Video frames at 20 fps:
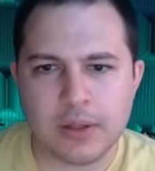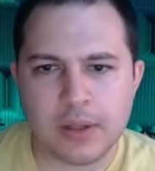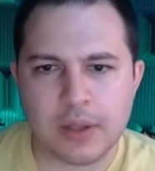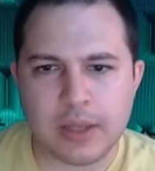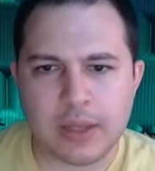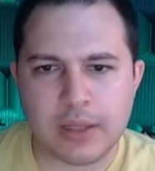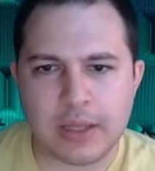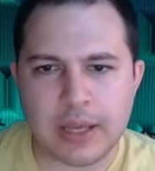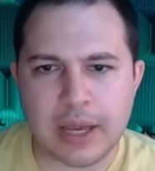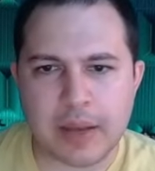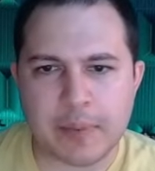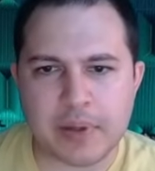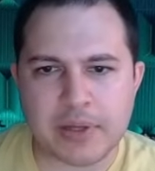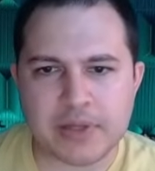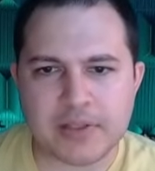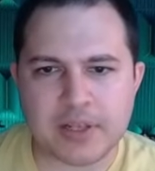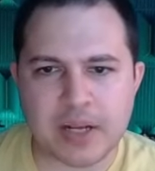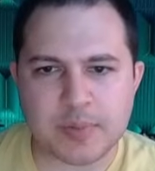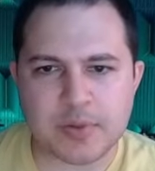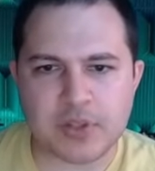And yeah, I
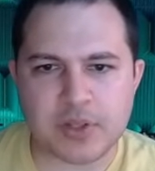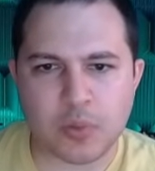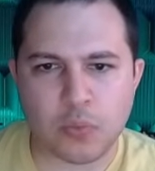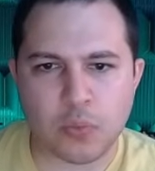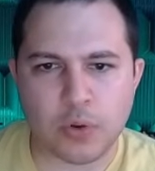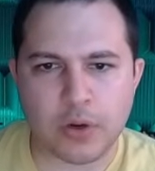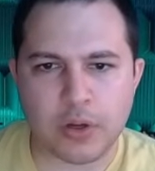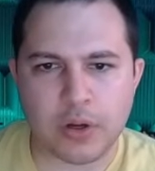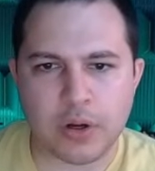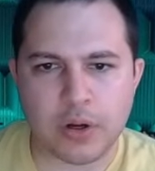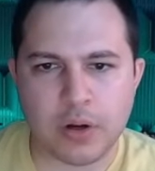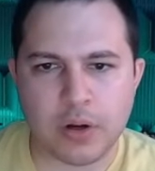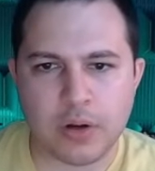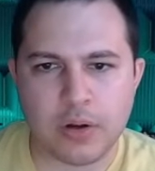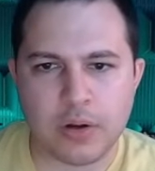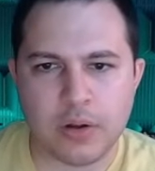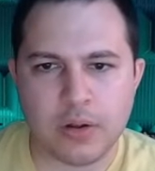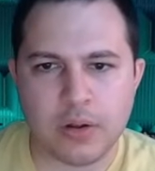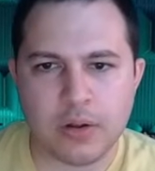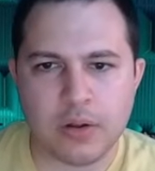messed it up somewhere here.
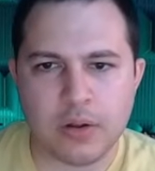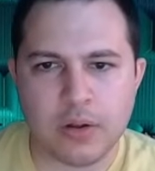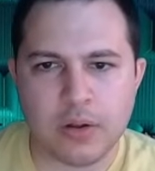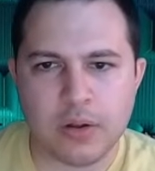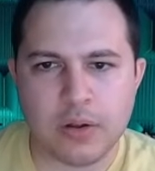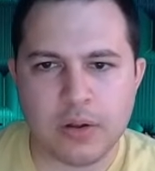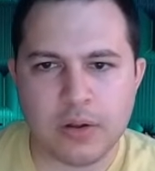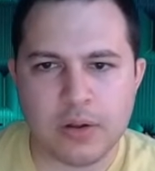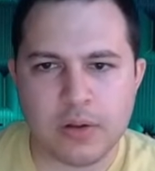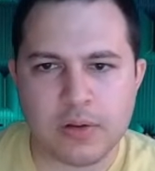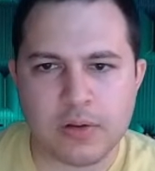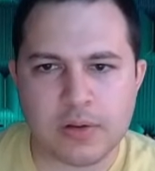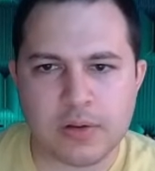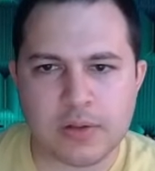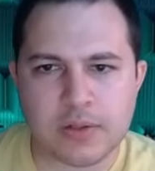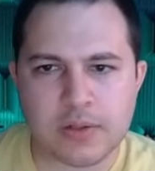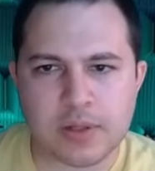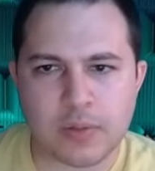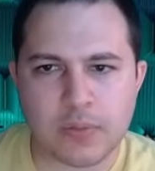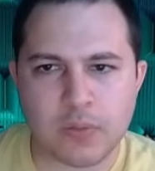
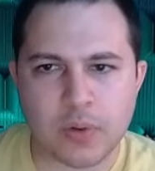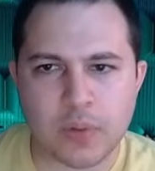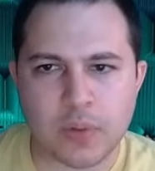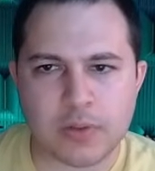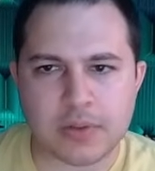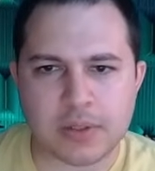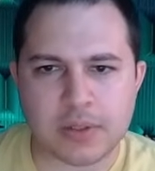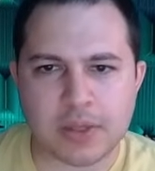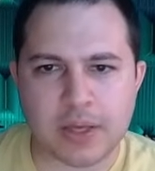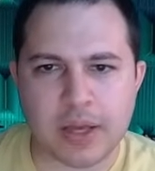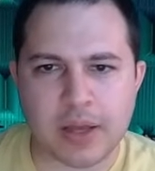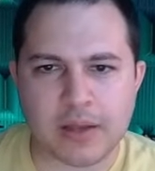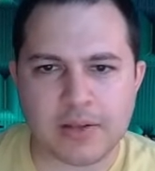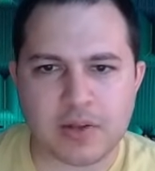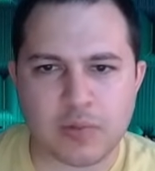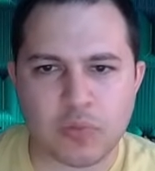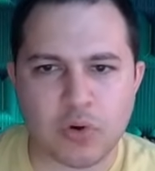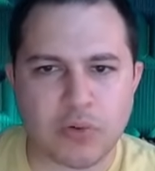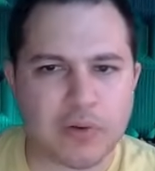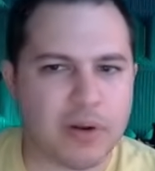So what was it? Yeah,
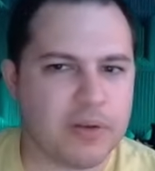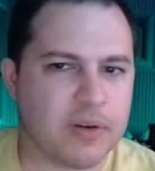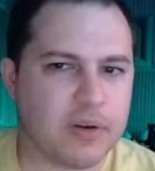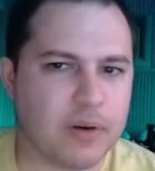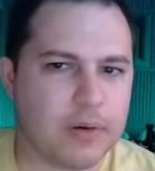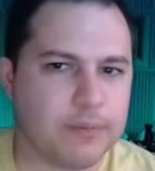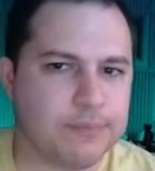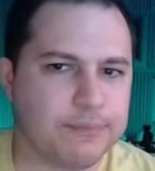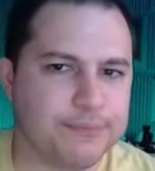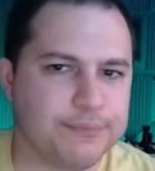somewhere around here.